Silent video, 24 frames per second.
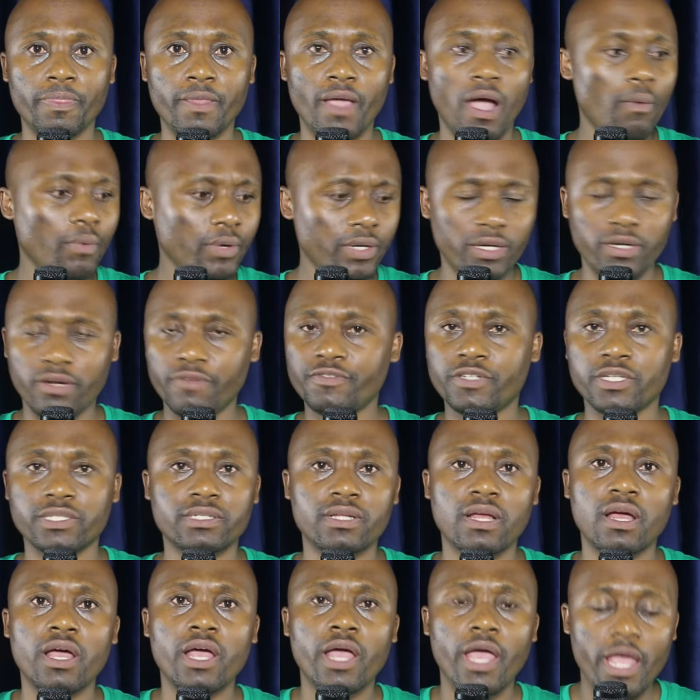I wouldn't have just...
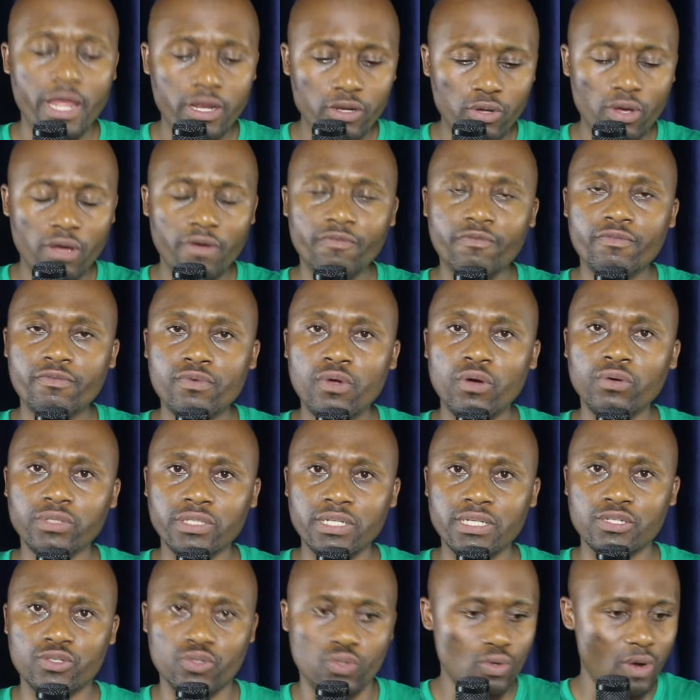And you have
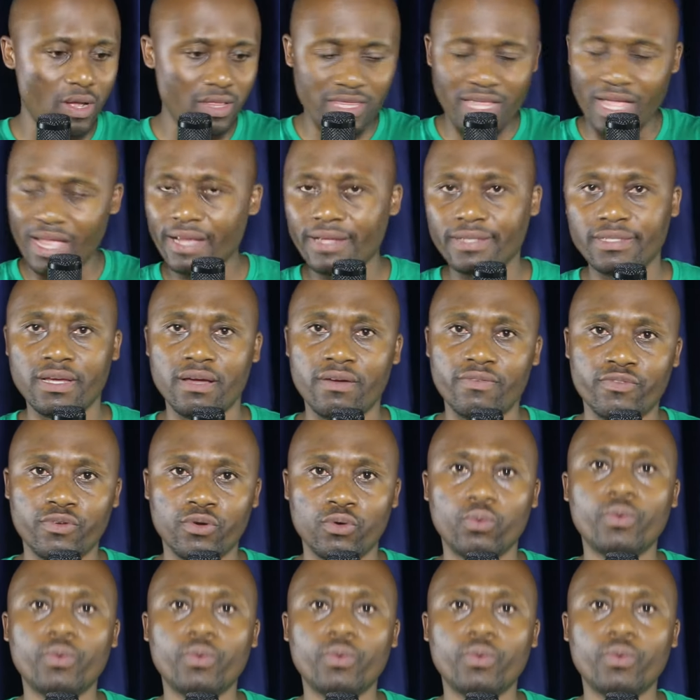noticed throughout the interview,